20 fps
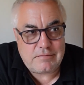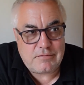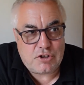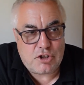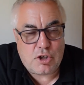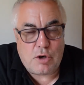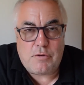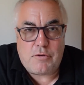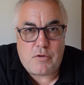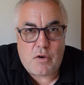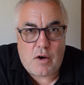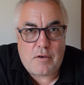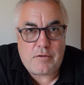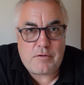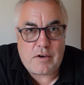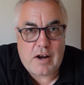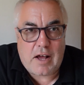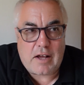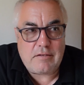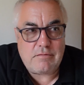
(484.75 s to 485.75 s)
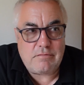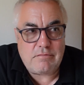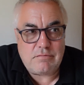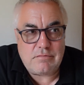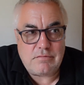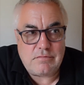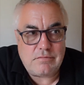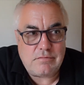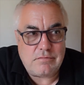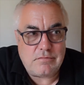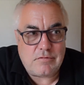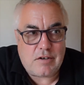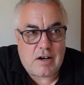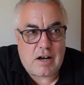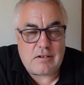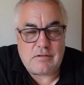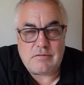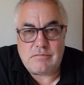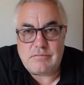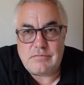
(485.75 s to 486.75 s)
too forthright,
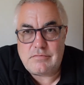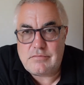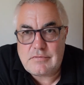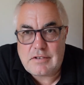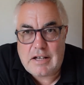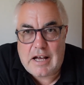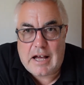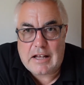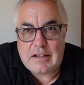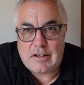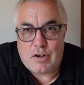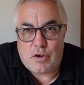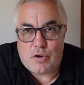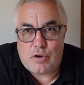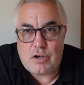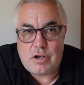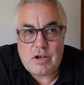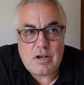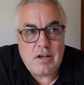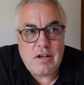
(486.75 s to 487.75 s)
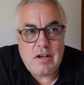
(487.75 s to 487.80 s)
well, hard luck.